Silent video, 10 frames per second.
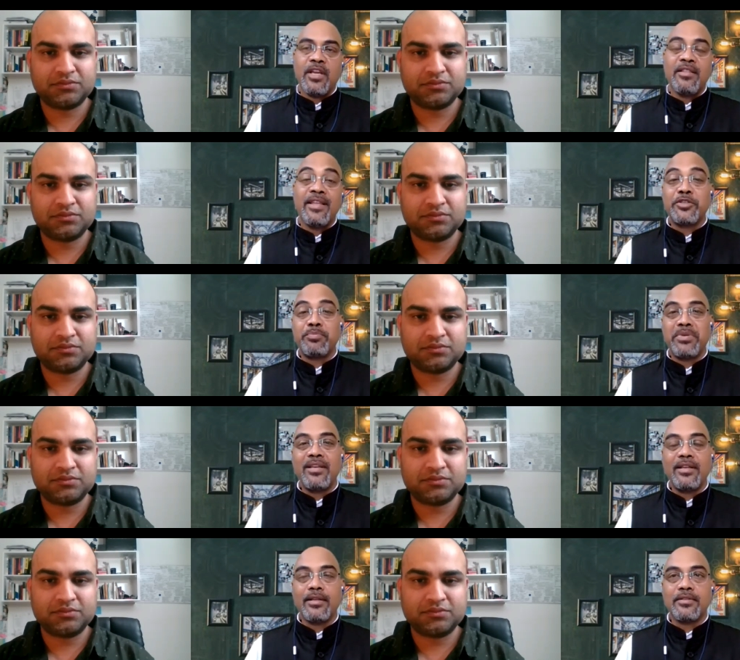Speaker 1: the
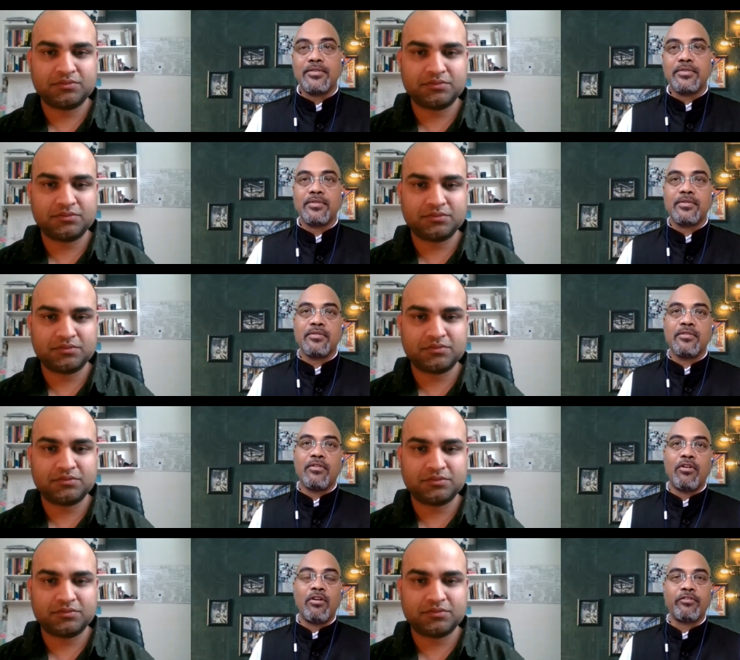experience
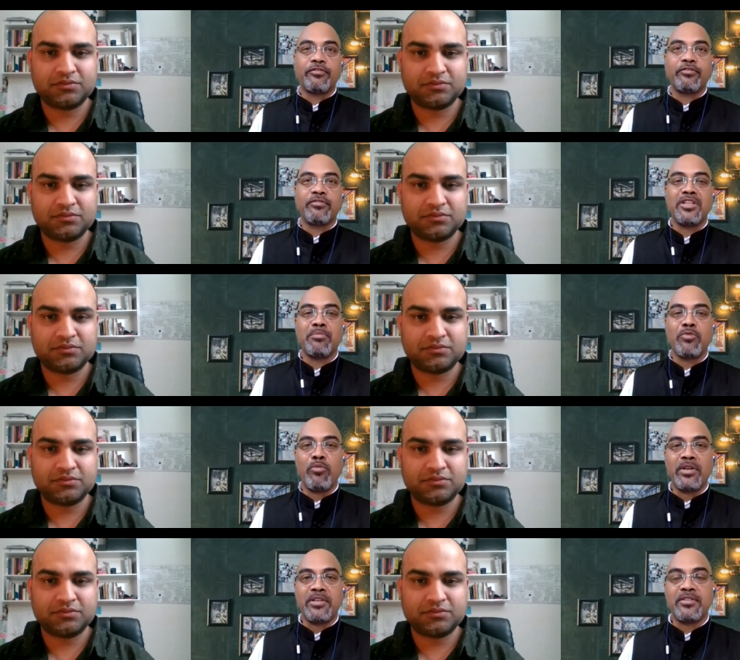of the
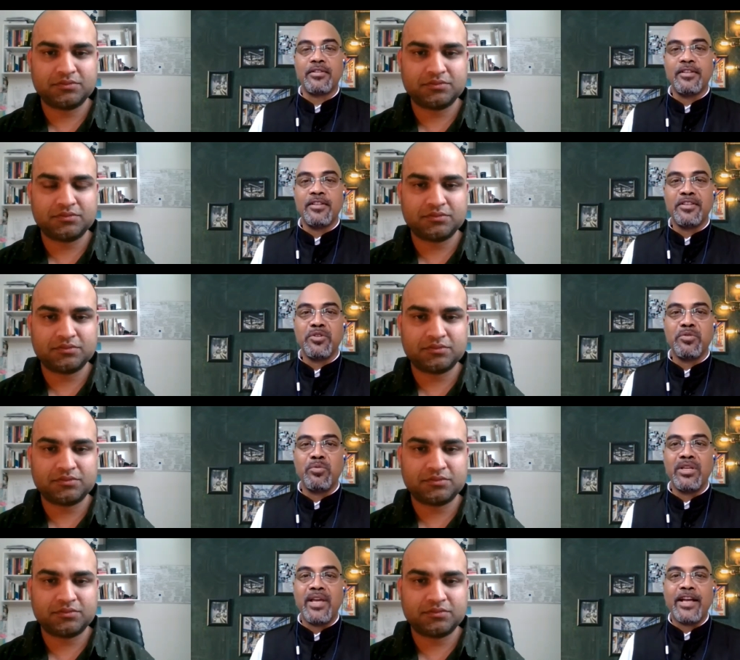moment when he